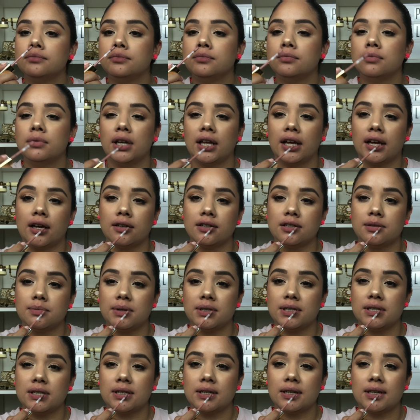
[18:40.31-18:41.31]
I like how it
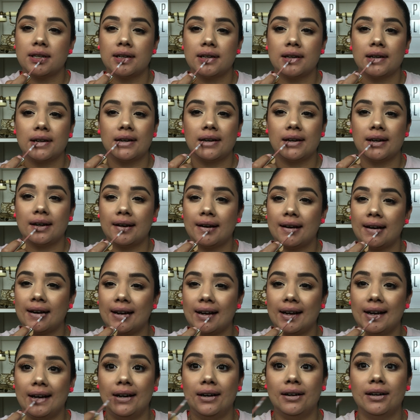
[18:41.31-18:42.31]
smells.
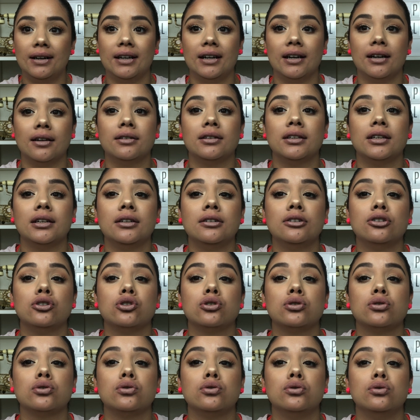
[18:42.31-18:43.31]
Oh yeah, that
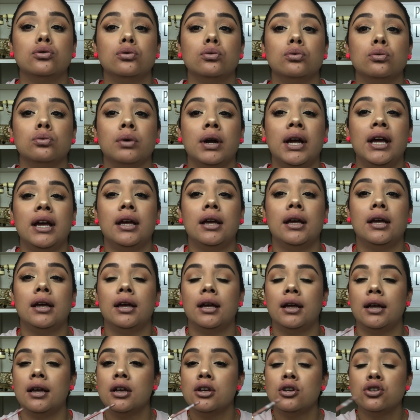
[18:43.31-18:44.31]
looks
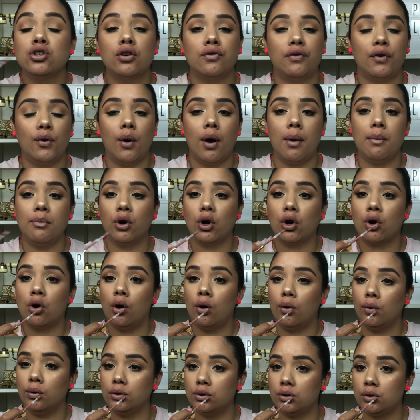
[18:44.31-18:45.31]
great. So if you want more
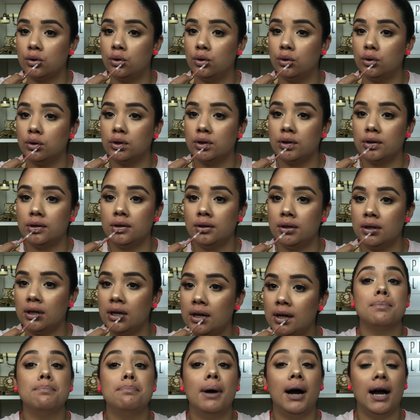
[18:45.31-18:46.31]
cool tone,
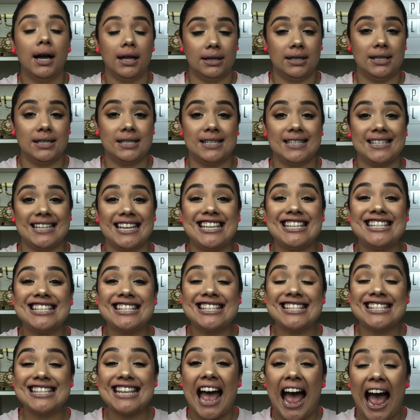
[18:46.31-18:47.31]
but this is a
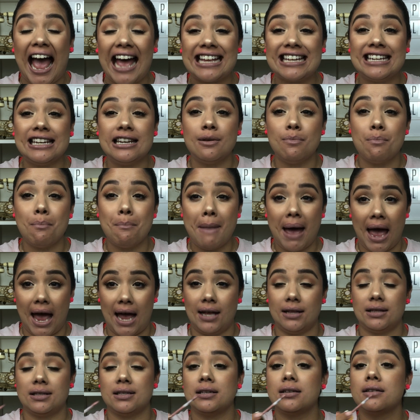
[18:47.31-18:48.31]
satin
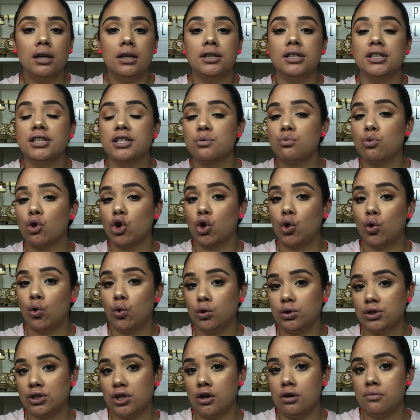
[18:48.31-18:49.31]
matte. This is more
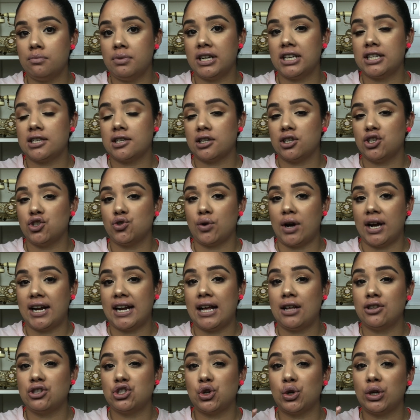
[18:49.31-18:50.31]
cool tone, but it's going to dry
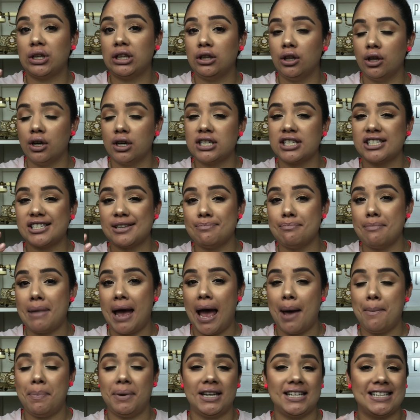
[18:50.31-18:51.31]
down, so it looks
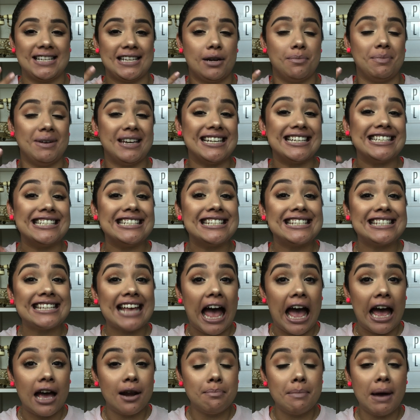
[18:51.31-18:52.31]
matte, but it's going to be a
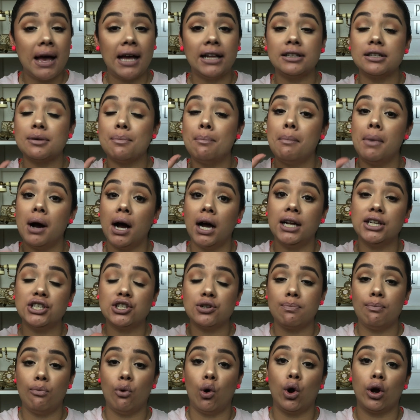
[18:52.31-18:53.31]
satin matte,
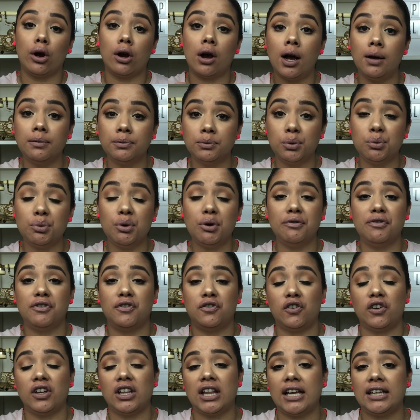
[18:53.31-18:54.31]
much more comfortable. If you
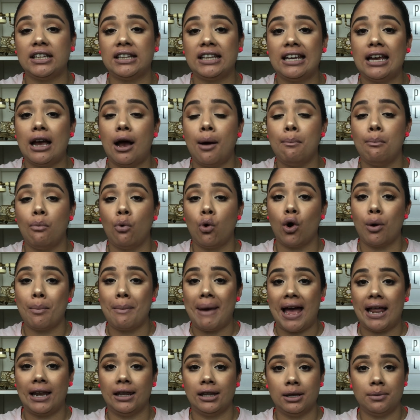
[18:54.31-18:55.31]
feel like the Amore
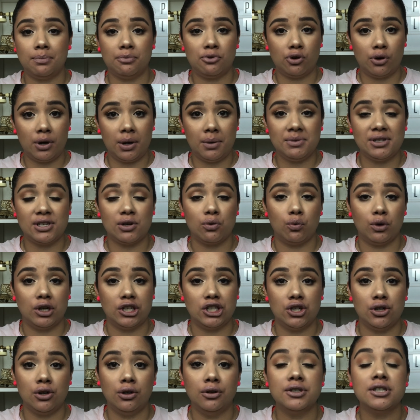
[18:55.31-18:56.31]
Matte Lip Creams
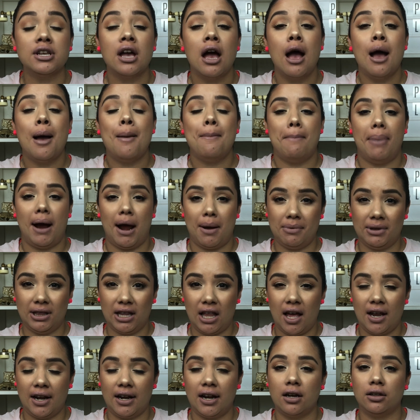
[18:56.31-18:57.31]
Originals by
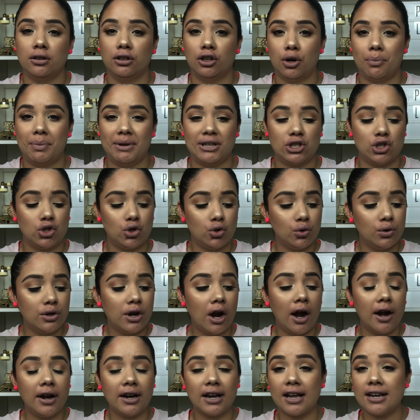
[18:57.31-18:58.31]
Milani are a little bit too
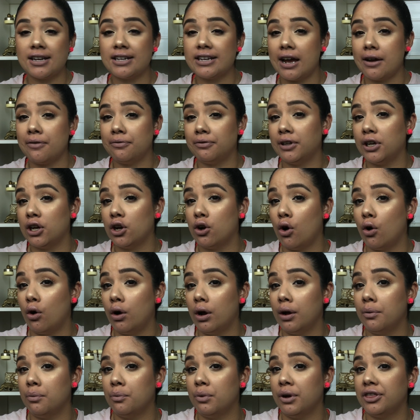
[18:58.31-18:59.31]
dark, definitely go
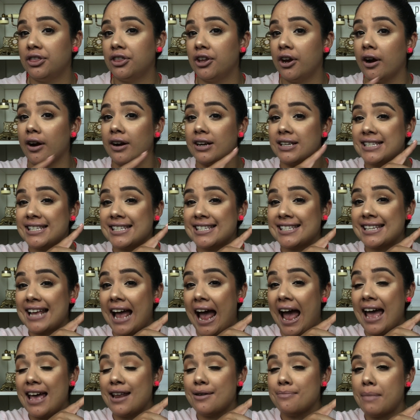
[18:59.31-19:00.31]
in with their
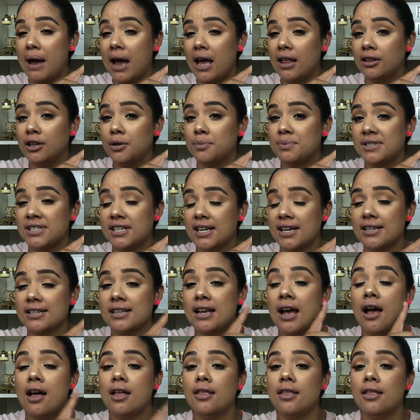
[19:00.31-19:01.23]
satin matte lipstick.